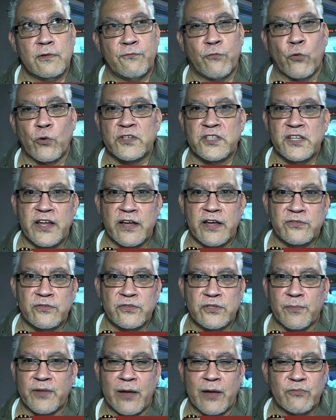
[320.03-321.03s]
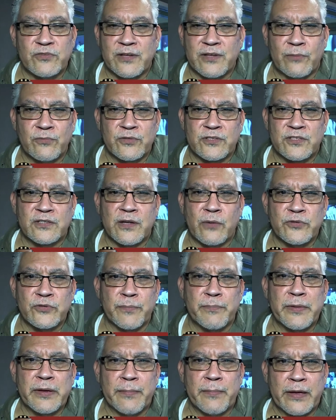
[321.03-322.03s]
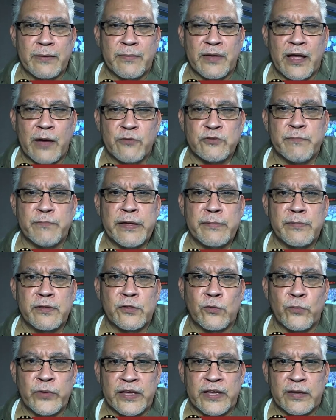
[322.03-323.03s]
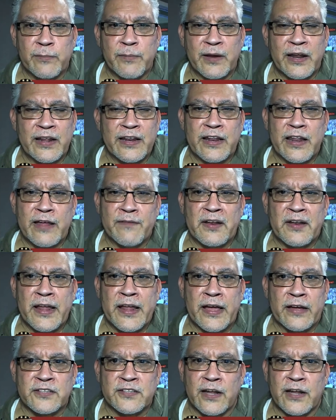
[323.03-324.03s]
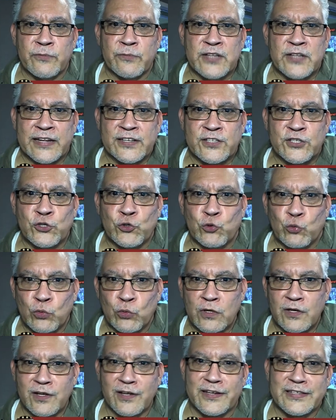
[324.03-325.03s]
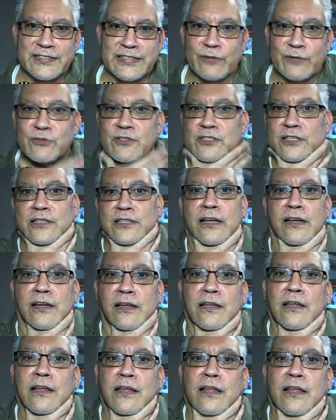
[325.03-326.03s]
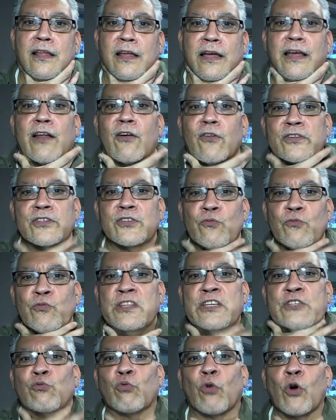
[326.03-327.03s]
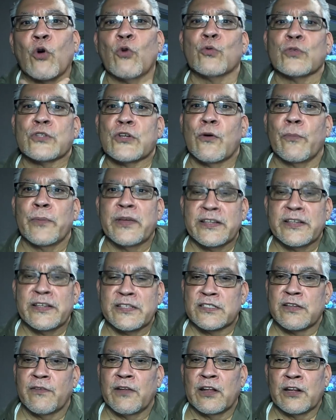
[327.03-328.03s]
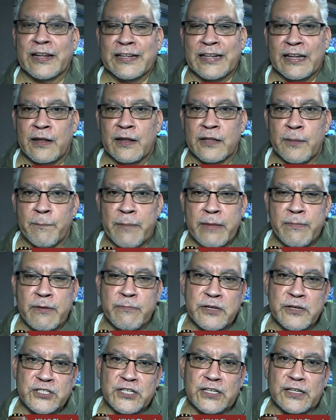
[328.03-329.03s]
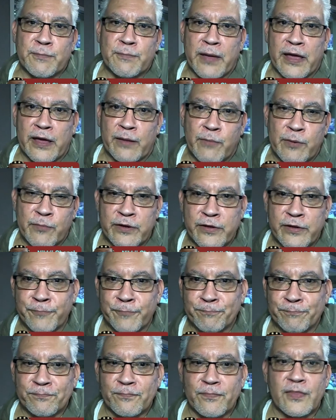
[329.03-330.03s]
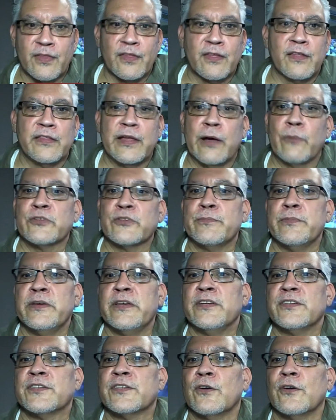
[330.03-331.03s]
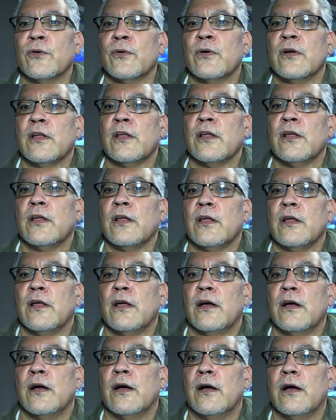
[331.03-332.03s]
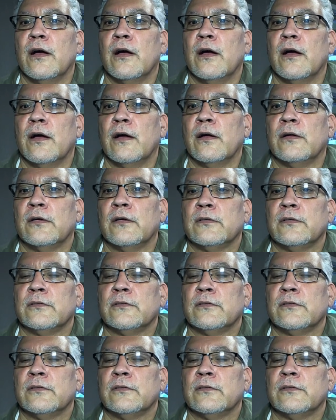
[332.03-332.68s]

fourteen ounces, or something. I was, I was, I was a big baby. I was baby of the week, but I didn't have a neck till I was like two, because I was just like had all this, these rolls on me and stuff, like like the, the baby Michelin man. Remember him? That was me. So, uh